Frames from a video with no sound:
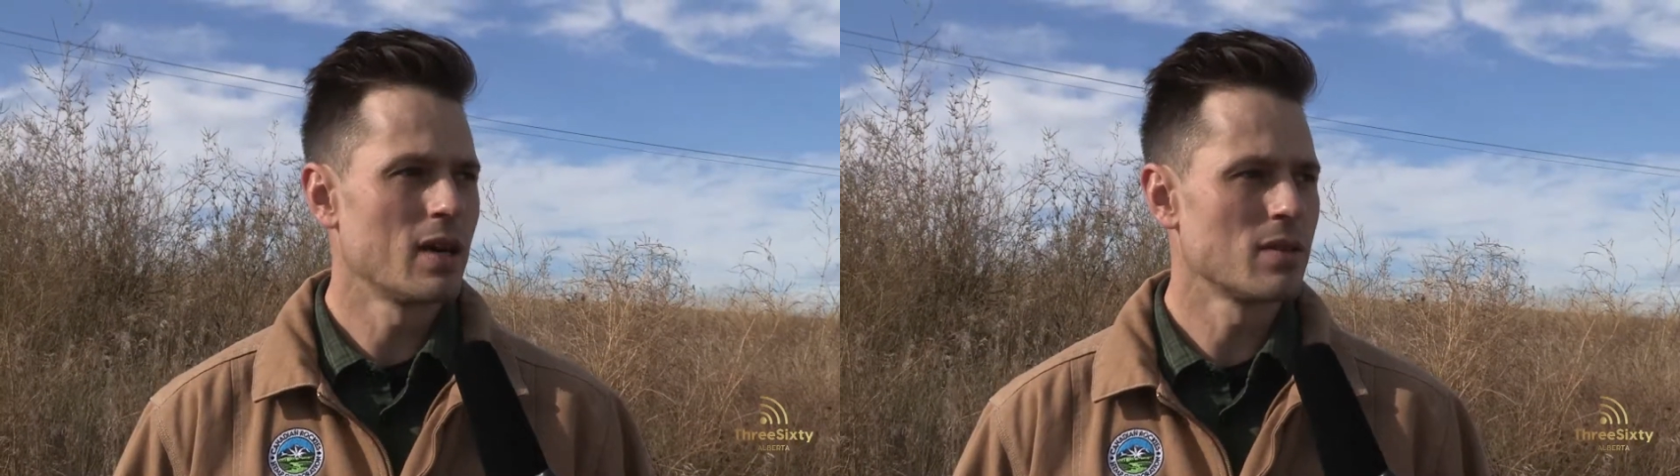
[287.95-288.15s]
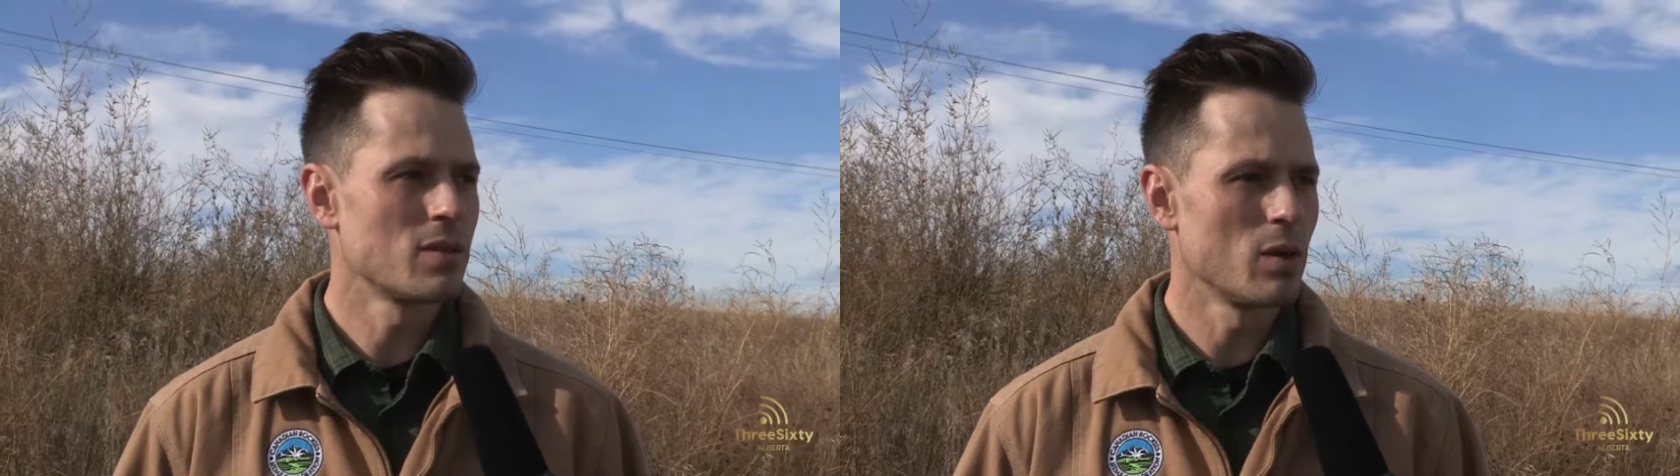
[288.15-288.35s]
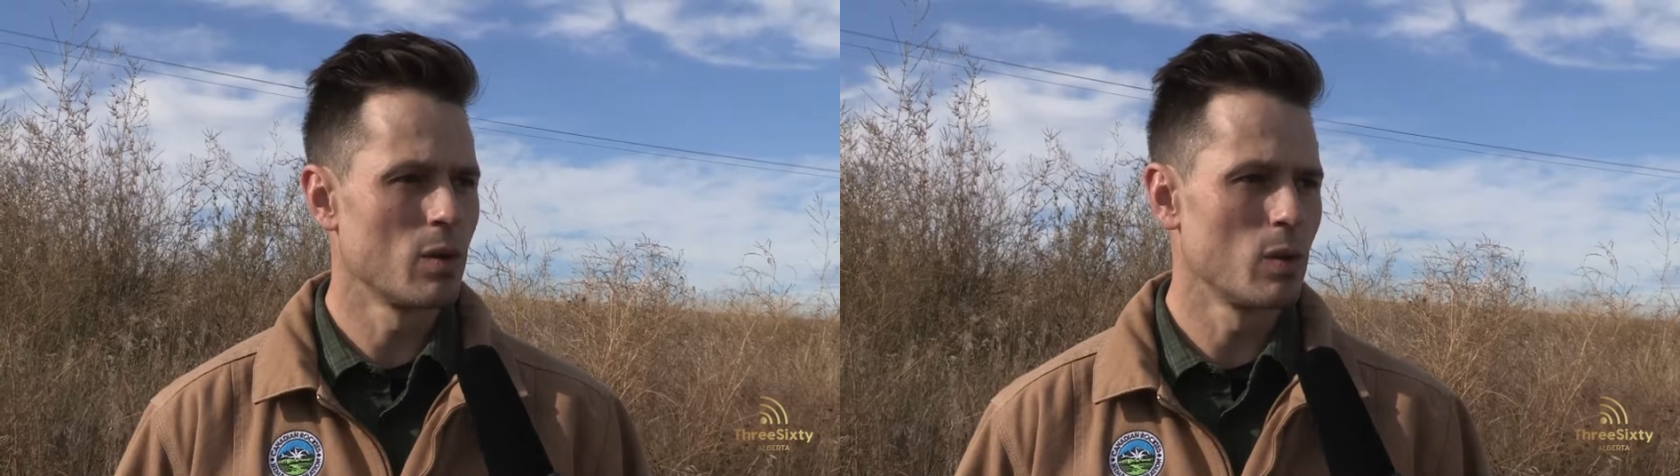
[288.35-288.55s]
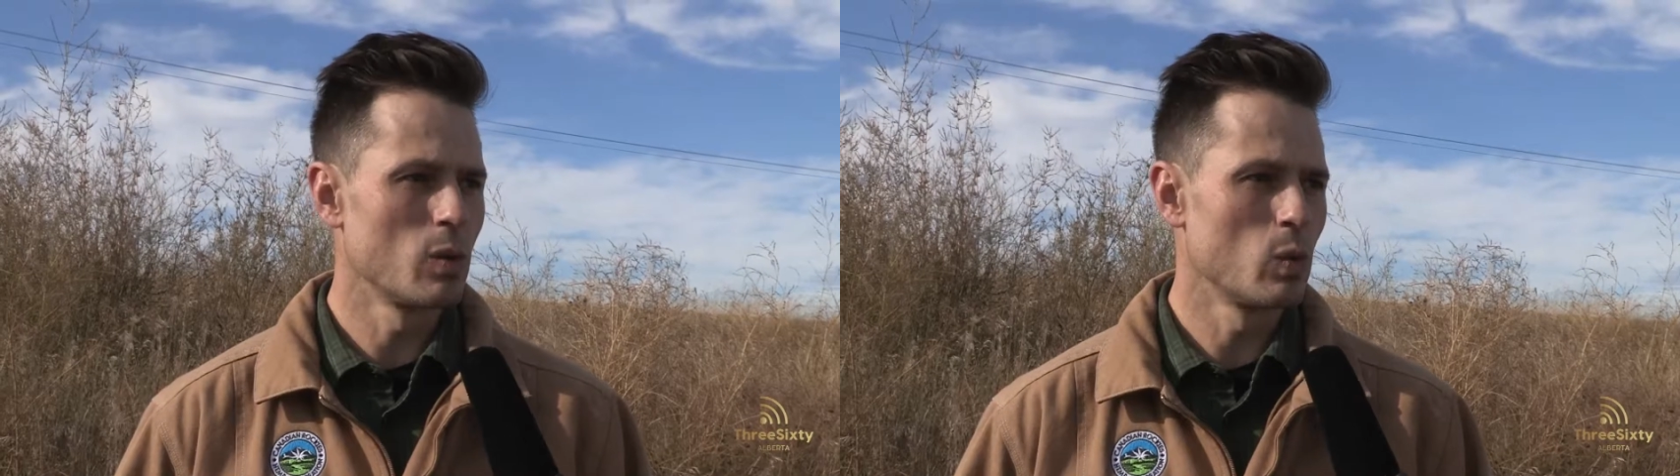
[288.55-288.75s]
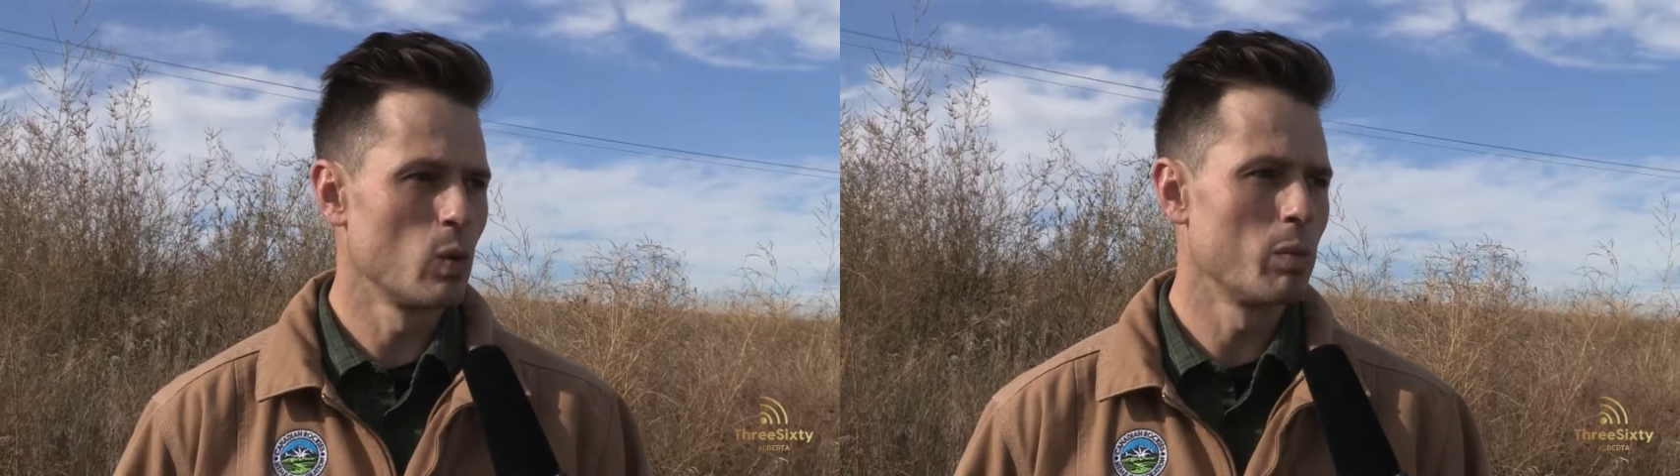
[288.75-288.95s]

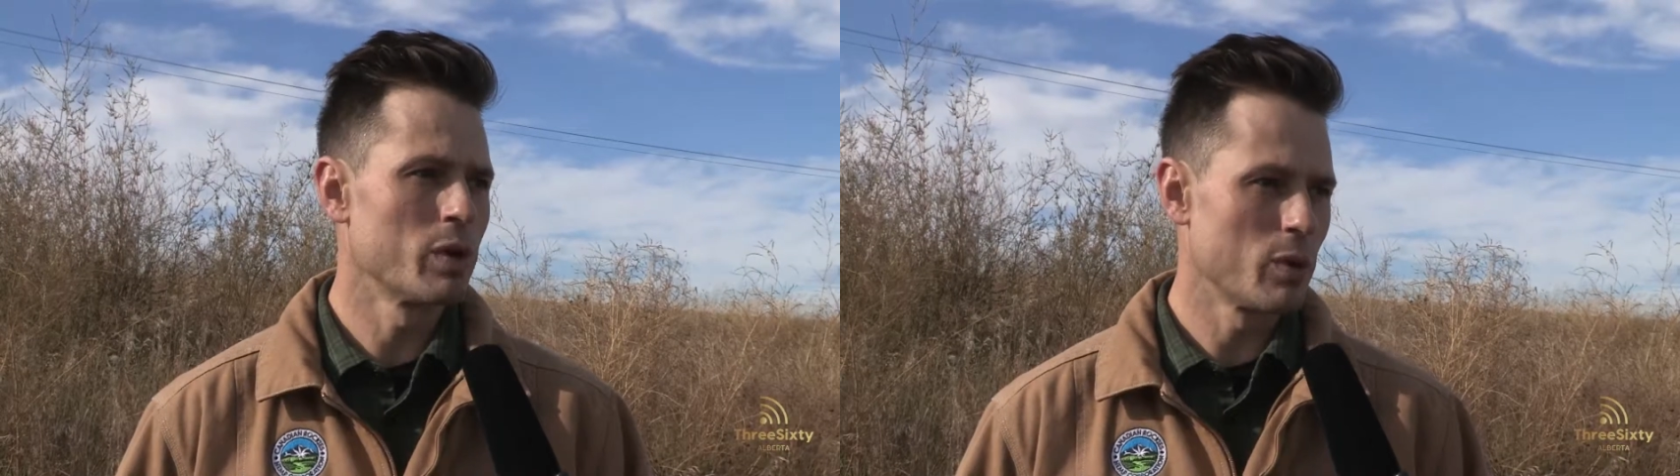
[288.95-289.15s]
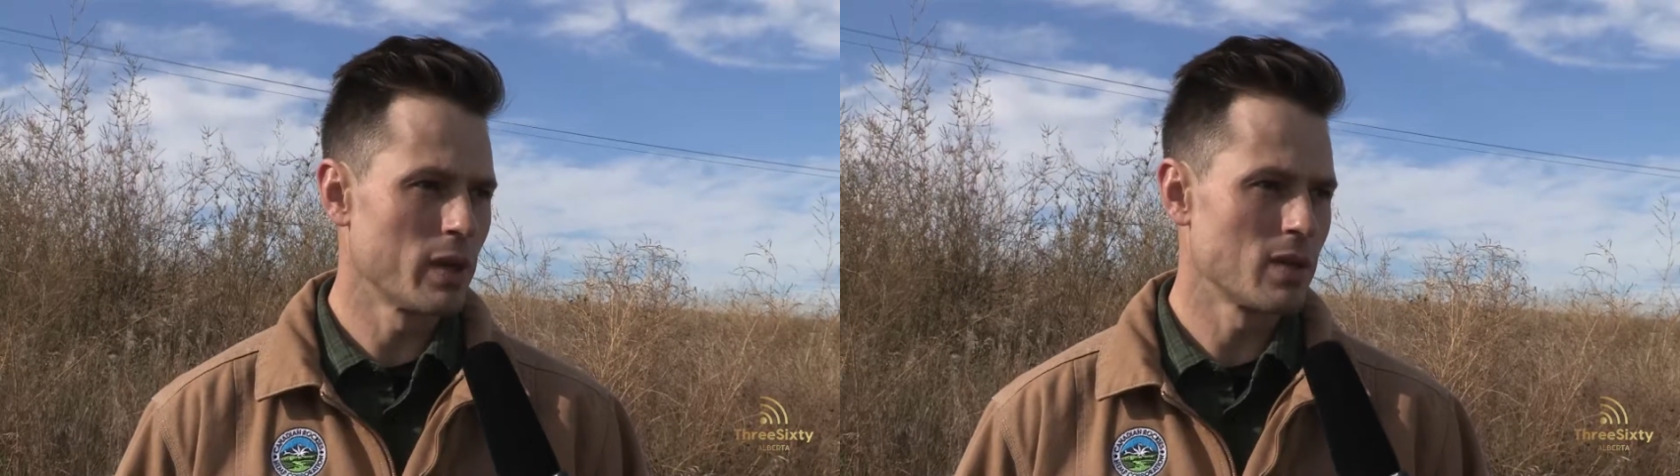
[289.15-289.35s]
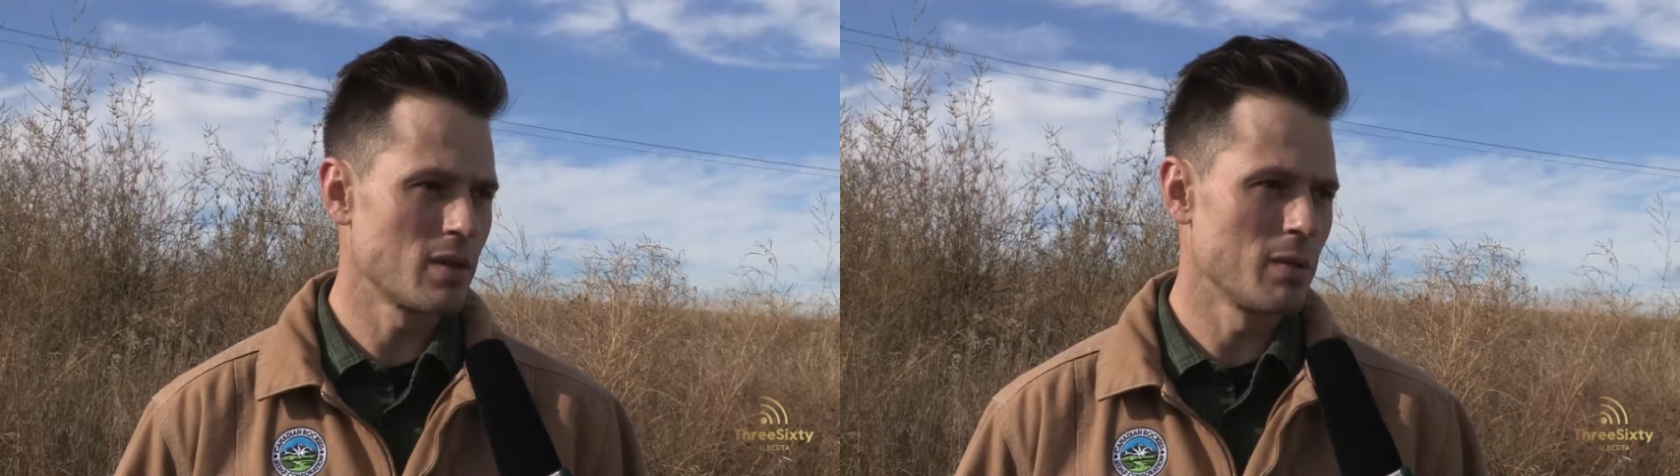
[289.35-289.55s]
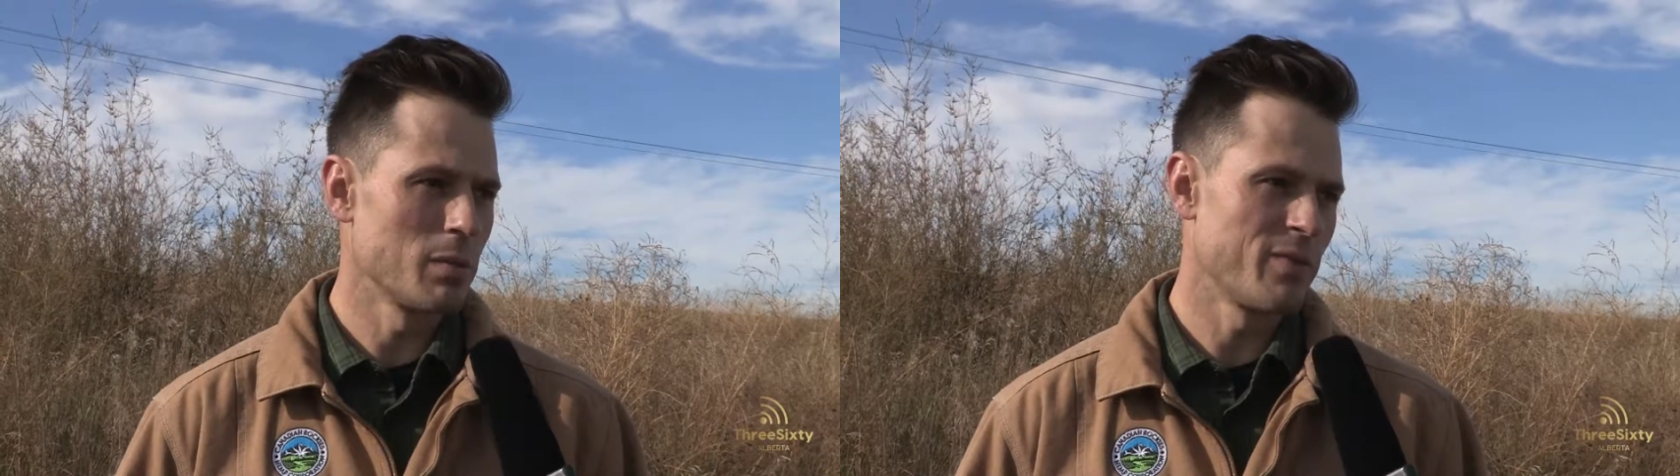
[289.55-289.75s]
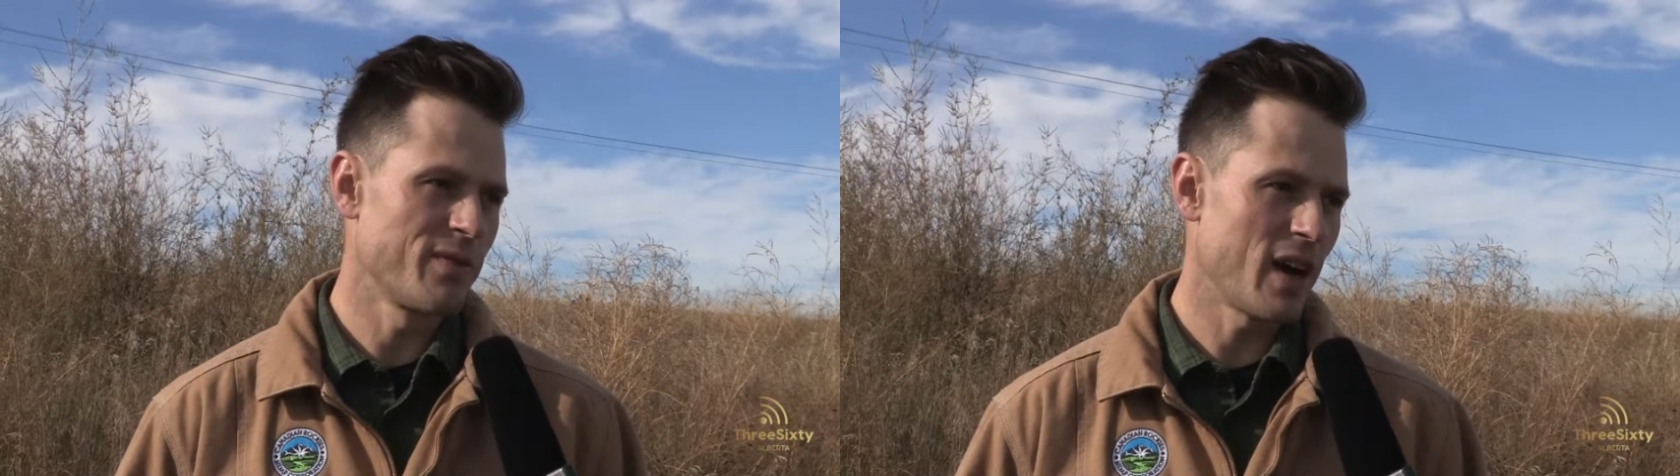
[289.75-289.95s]
So we'll be doing
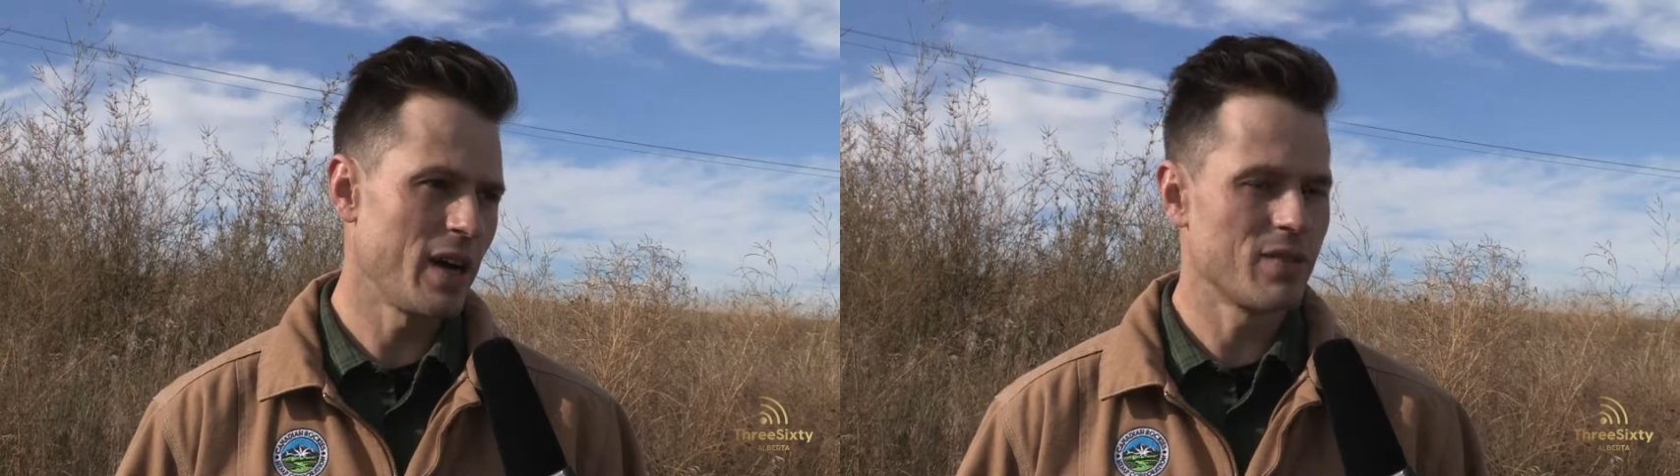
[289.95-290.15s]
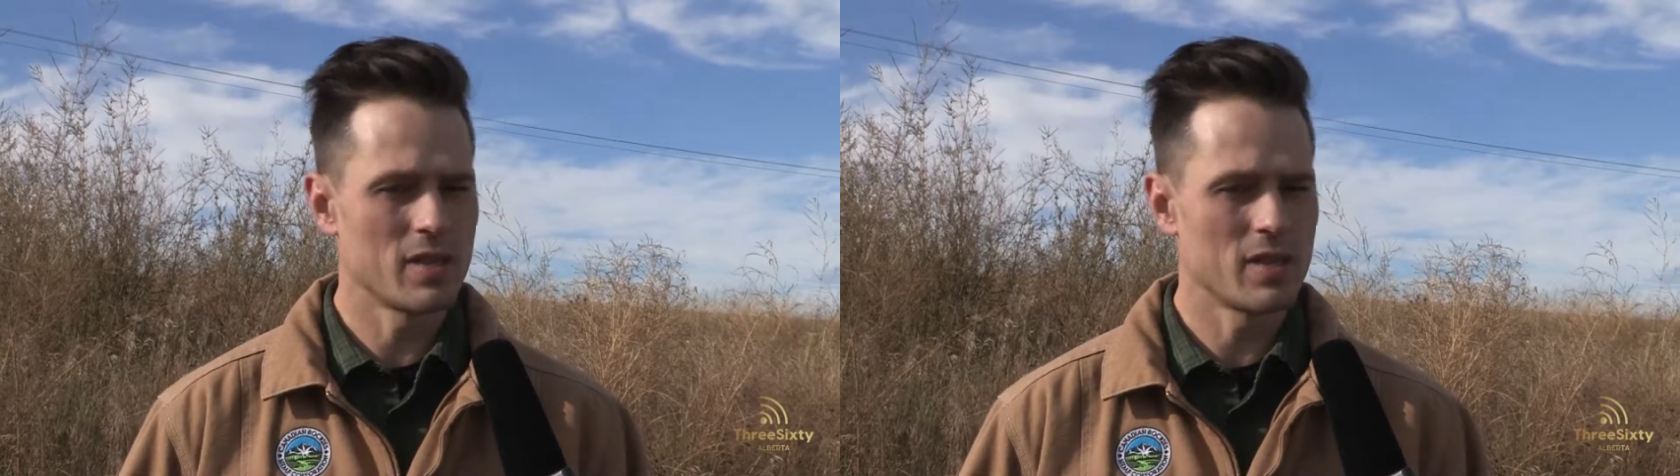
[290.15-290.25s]
some 5